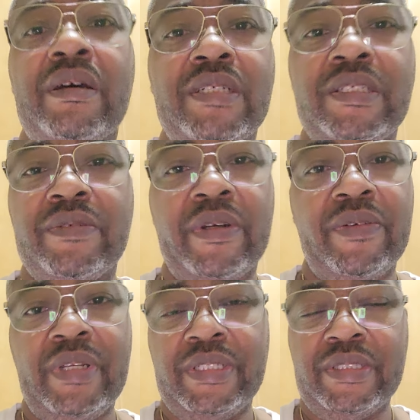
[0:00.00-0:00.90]
Uh, she's
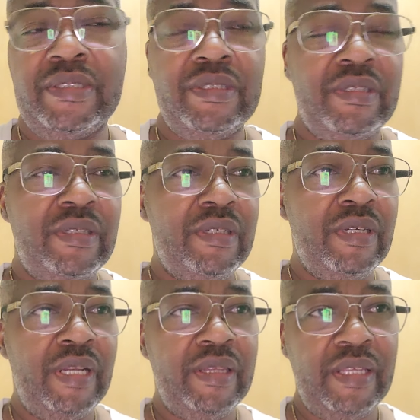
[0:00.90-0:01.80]
very religious,
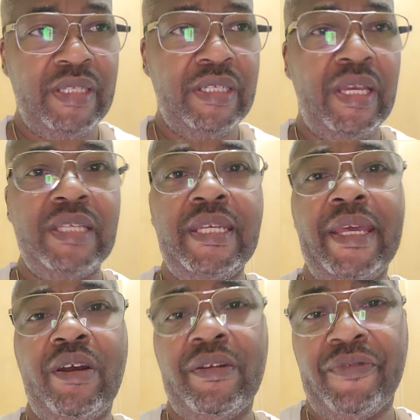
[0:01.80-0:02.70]
and I think she, and uh,
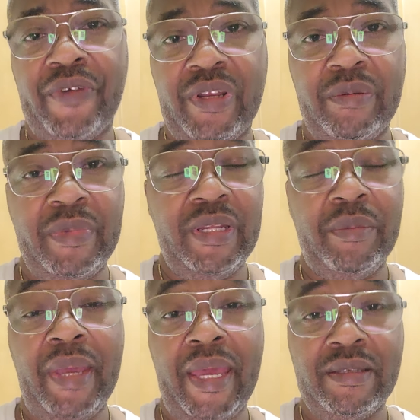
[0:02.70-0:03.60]
she had unfriended me in
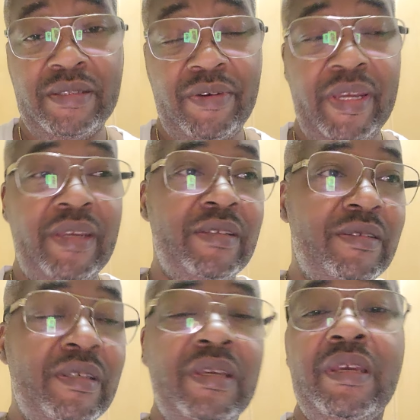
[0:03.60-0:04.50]
the past, right?
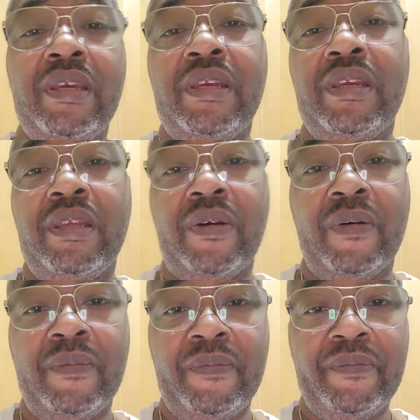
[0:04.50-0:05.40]
Because, you know,